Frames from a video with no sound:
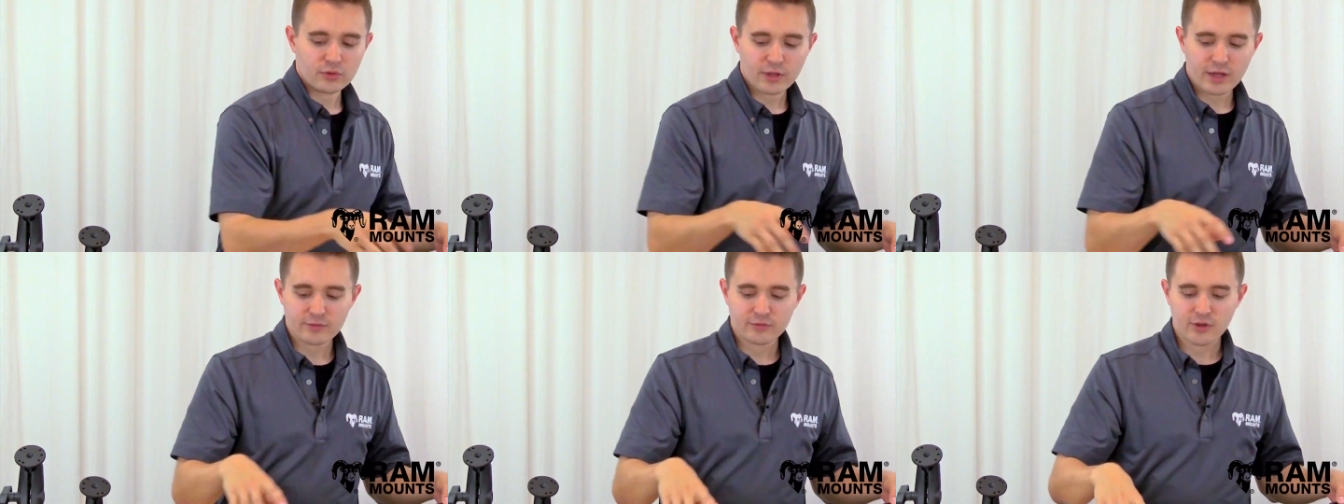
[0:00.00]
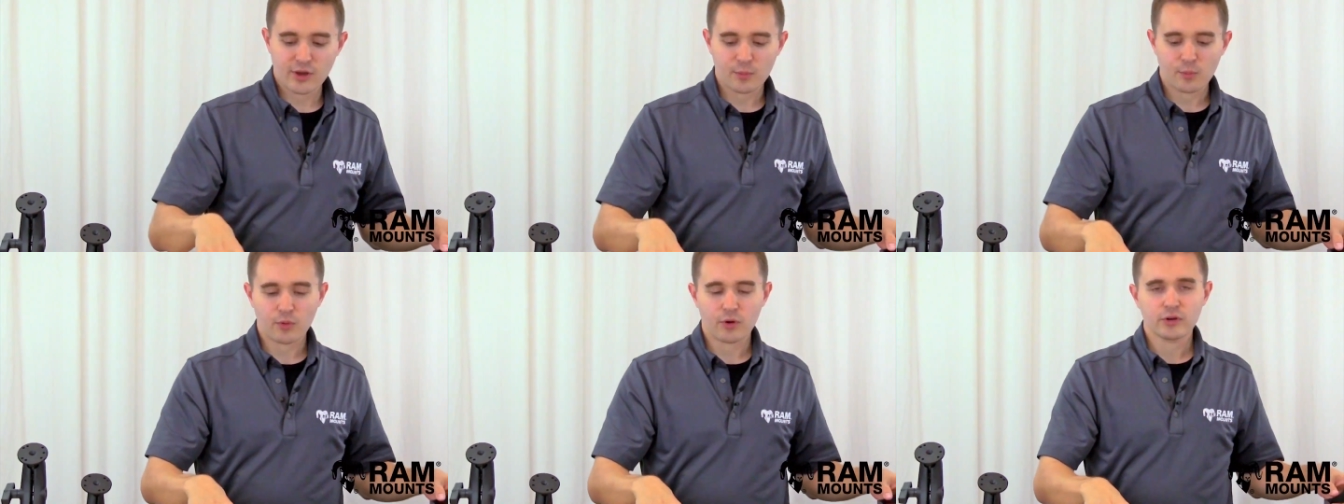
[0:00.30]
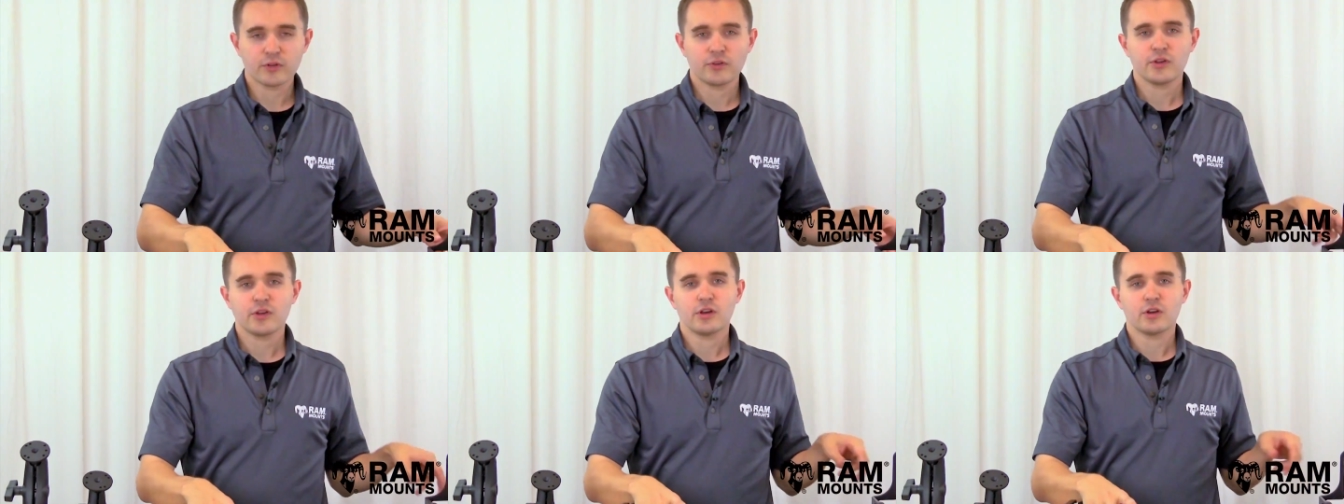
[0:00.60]
lifetime
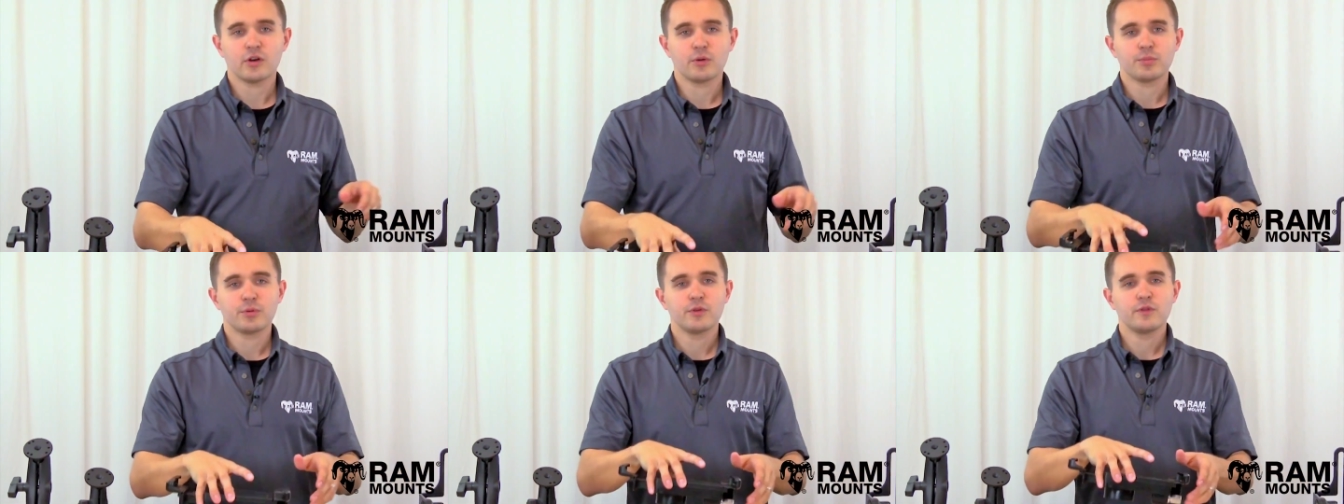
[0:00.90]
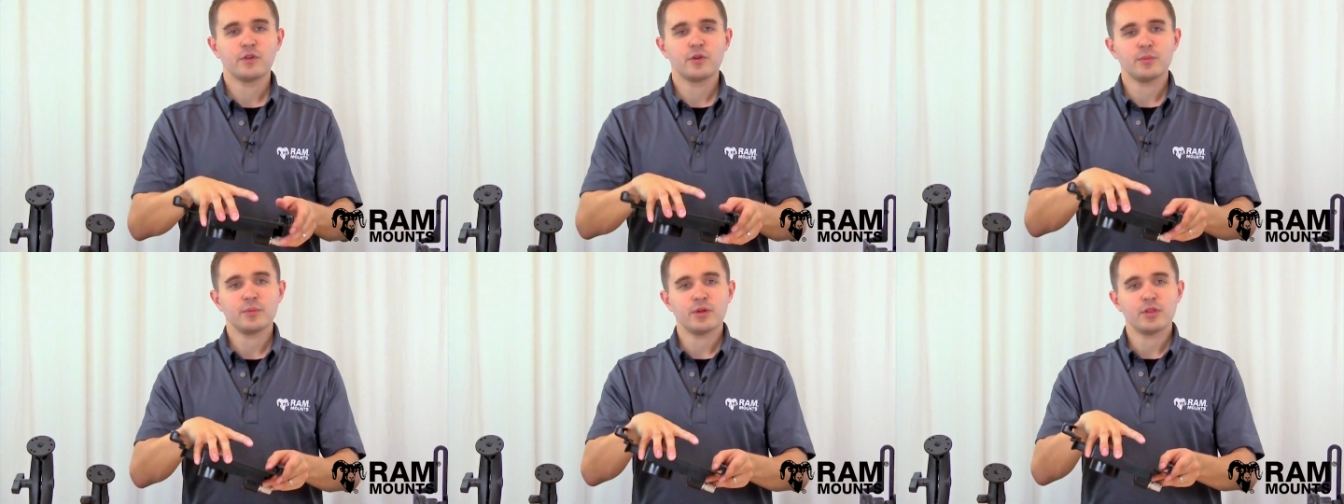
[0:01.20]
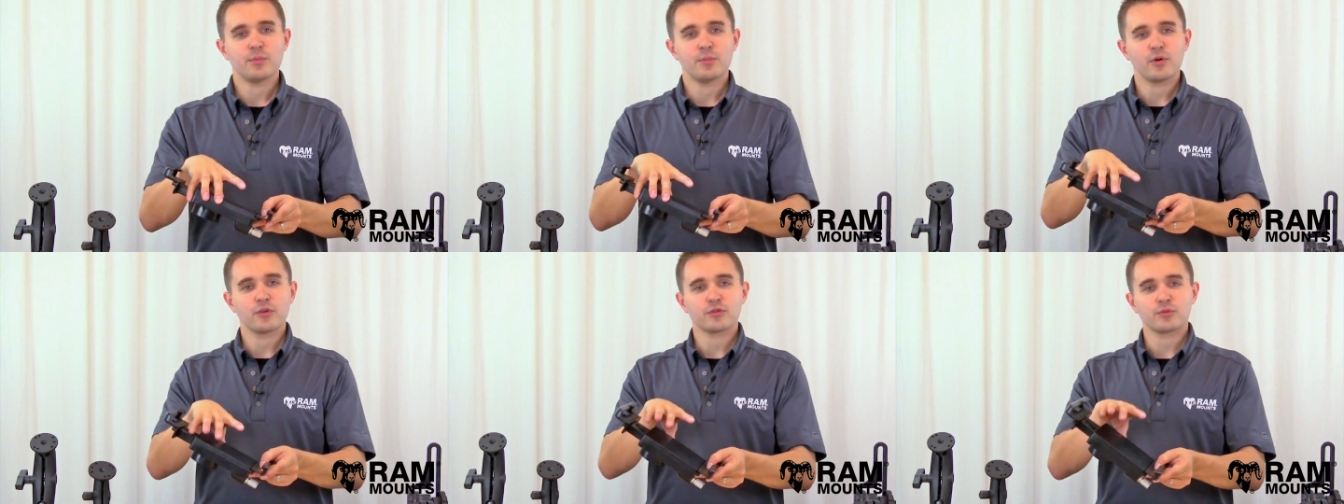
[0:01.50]
warranty and are proven to be
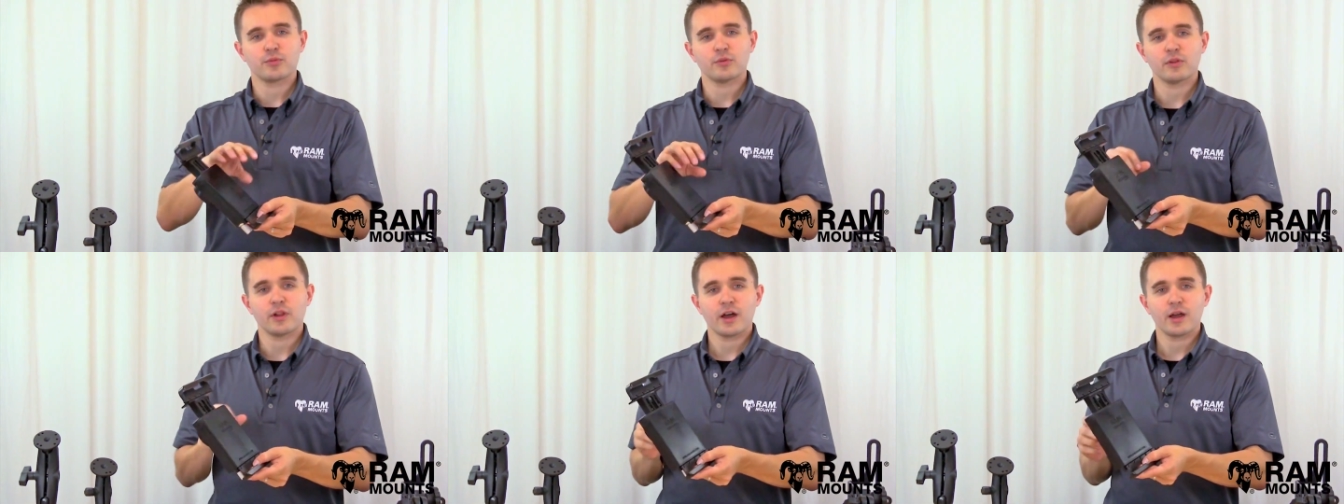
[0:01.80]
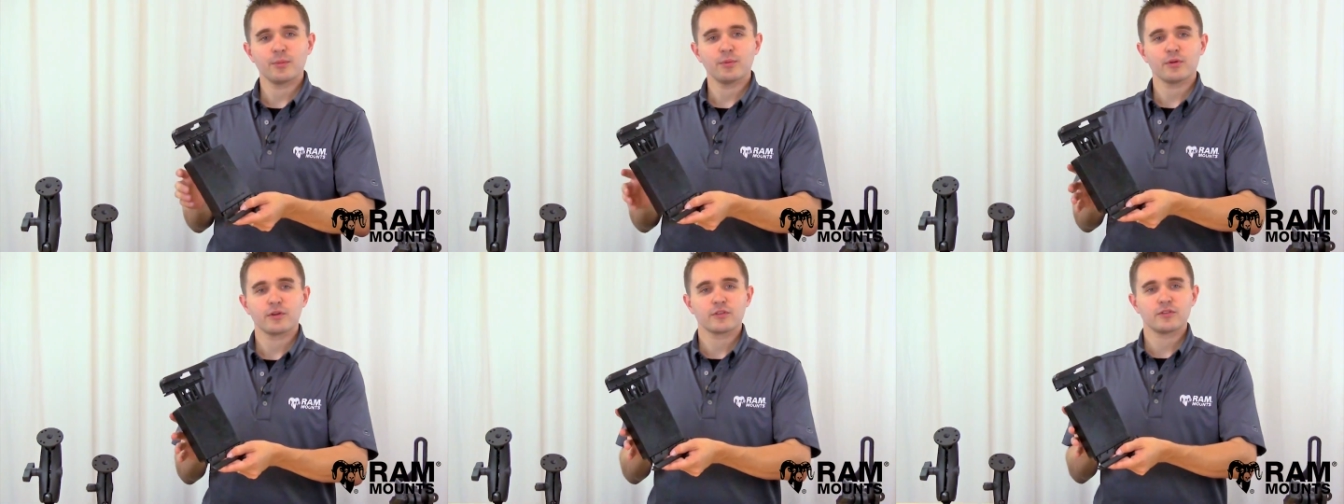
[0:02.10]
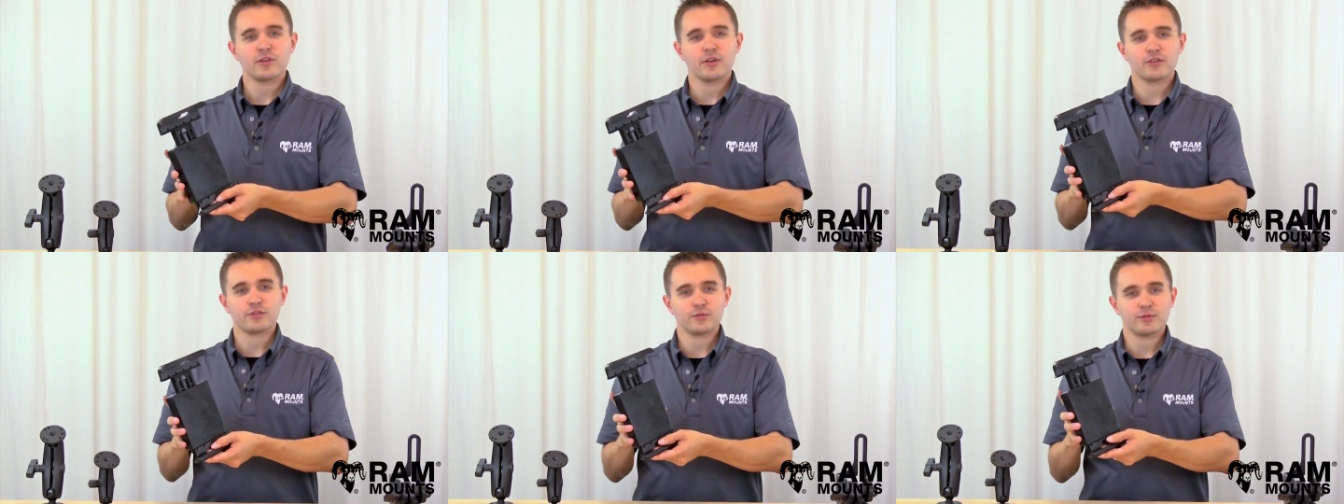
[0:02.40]
the most reliable
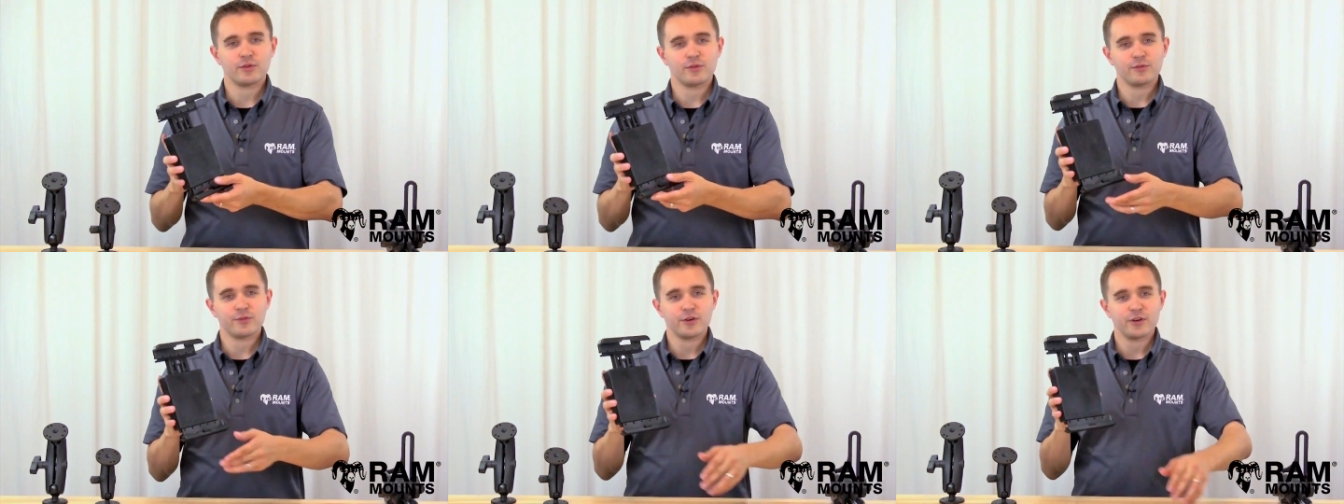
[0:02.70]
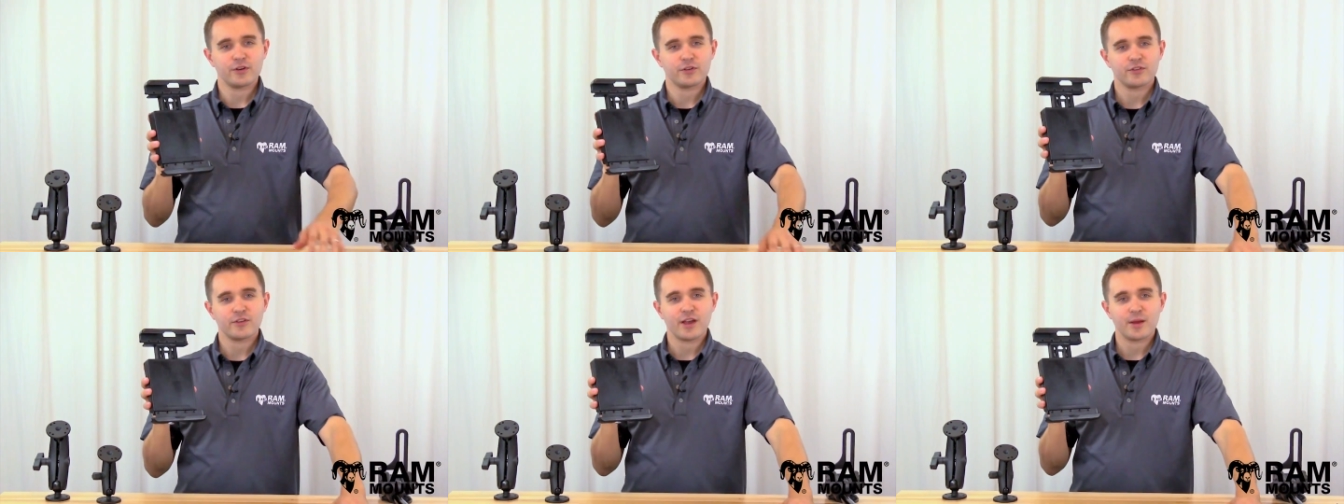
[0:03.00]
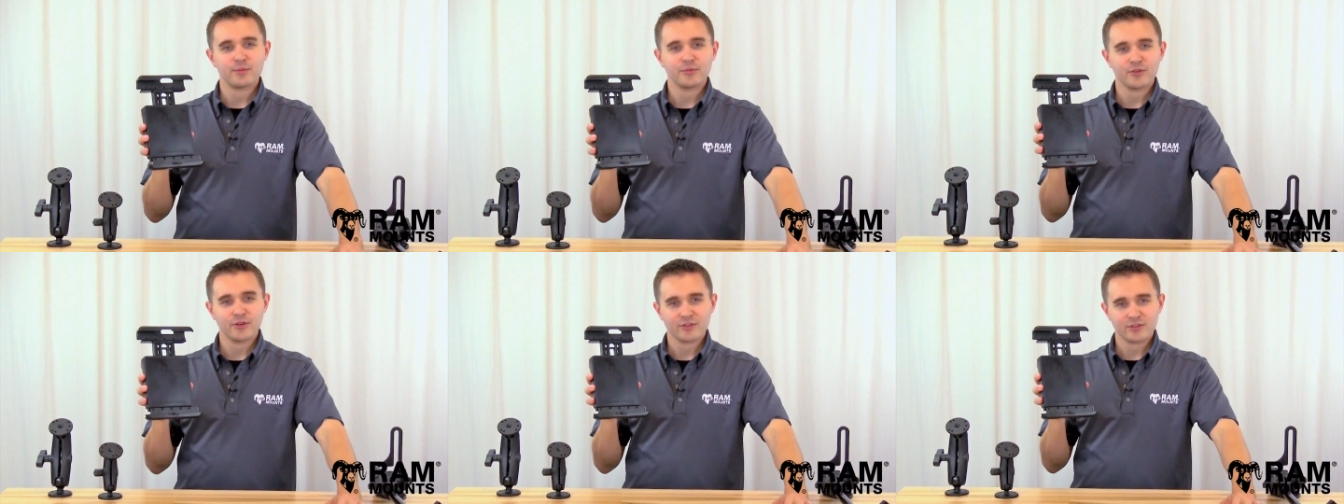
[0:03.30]
accessory for your
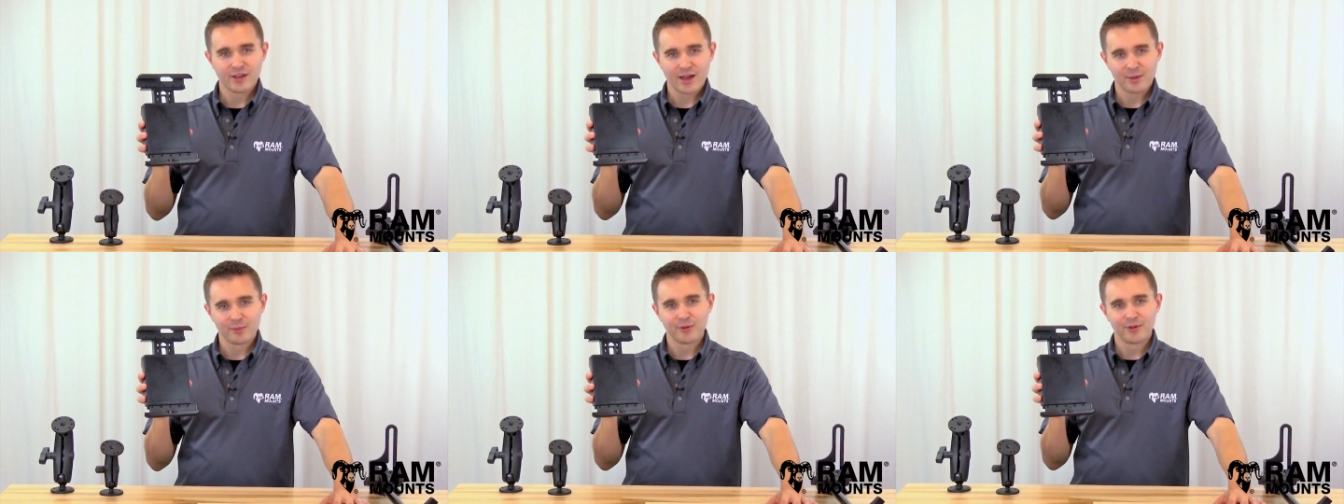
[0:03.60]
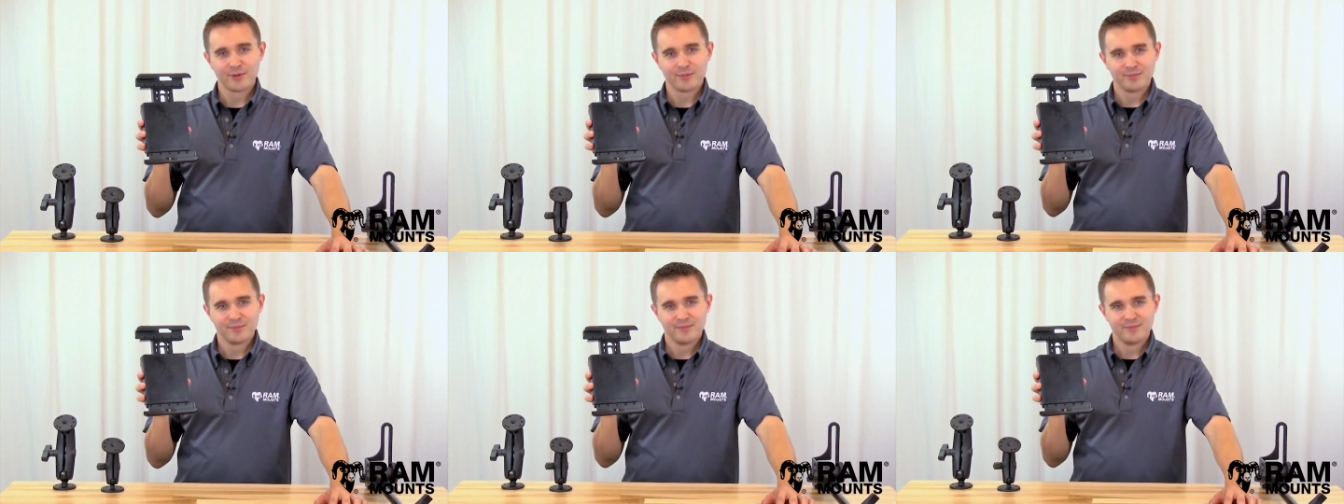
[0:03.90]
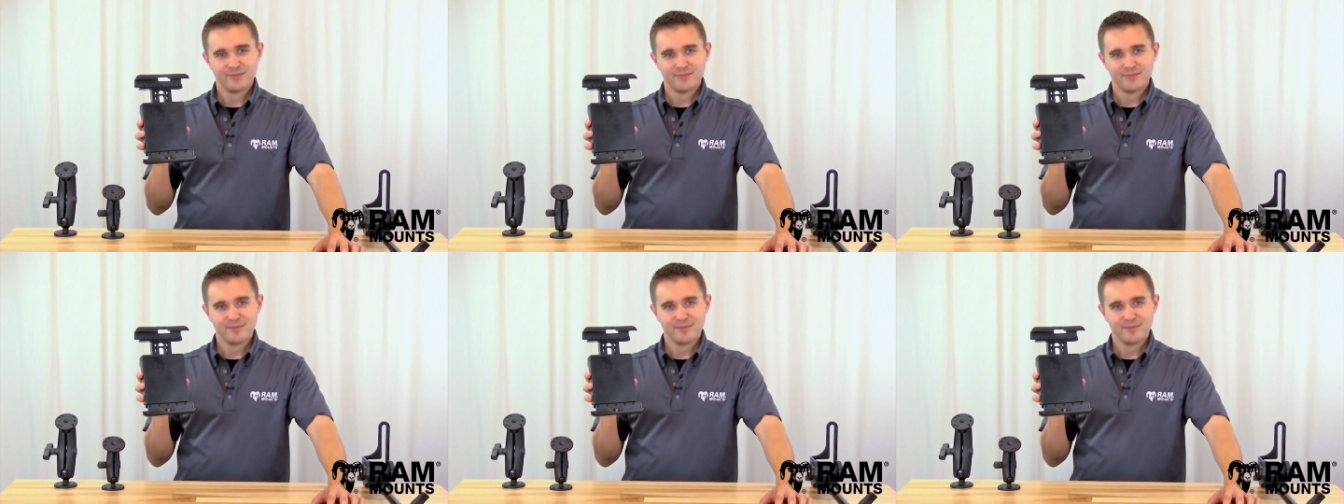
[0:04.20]
Samsung tablet.